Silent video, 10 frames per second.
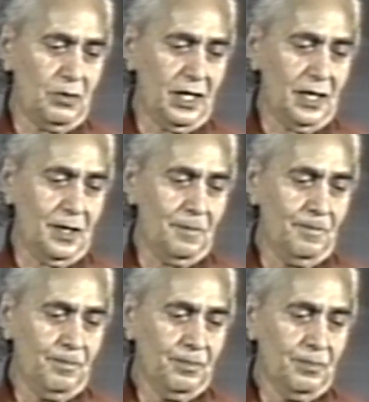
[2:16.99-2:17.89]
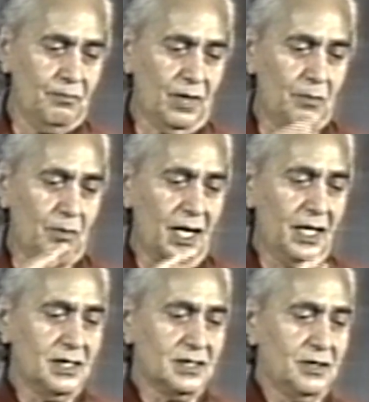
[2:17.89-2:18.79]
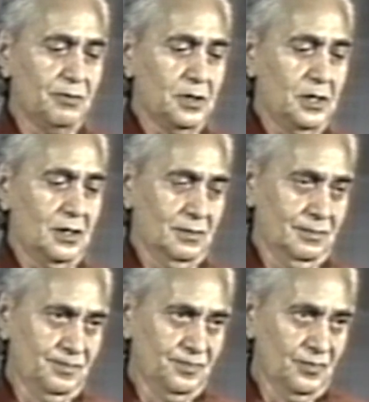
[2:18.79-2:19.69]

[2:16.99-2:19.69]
from me, my mind is different,